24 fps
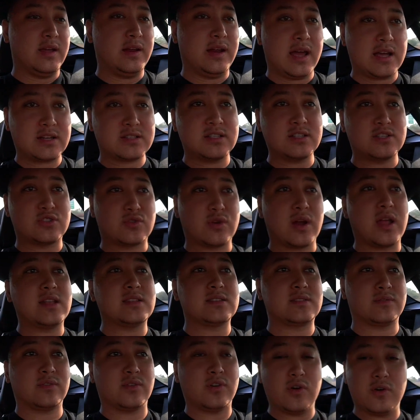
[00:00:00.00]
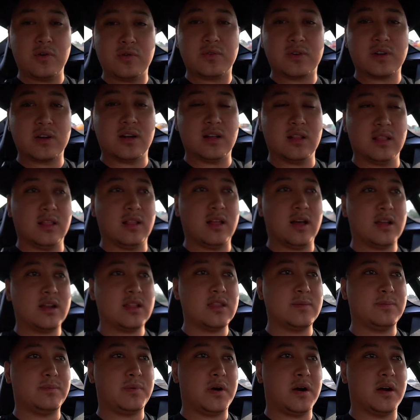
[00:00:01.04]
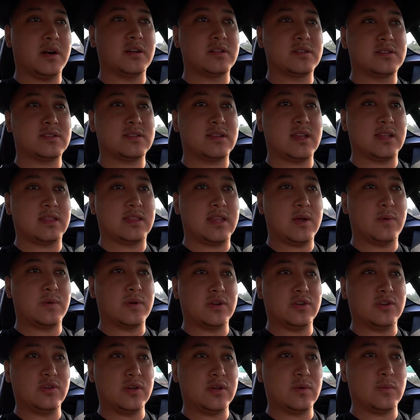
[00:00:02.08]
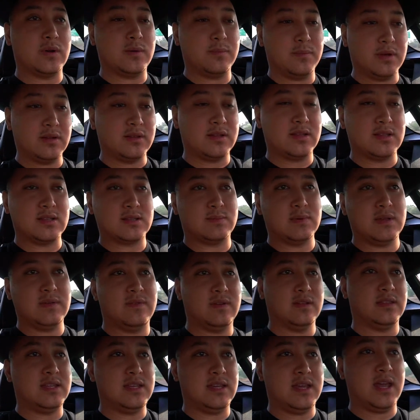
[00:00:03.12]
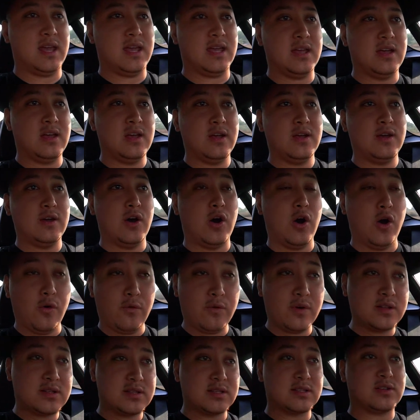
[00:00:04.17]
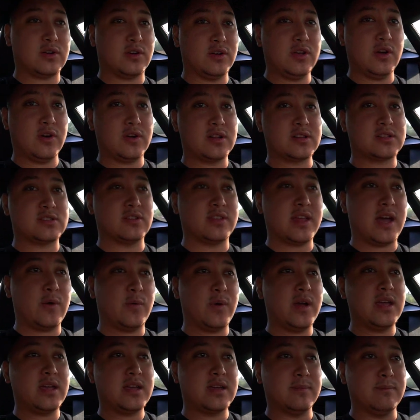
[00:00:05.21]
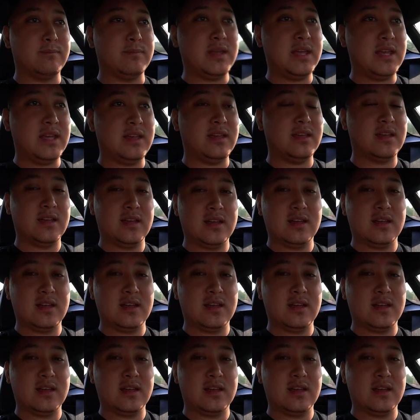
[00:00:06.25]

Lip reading: would actually transfer over a lot of the parts that they were doing when building this B58 over to Toyota, so that way it can meet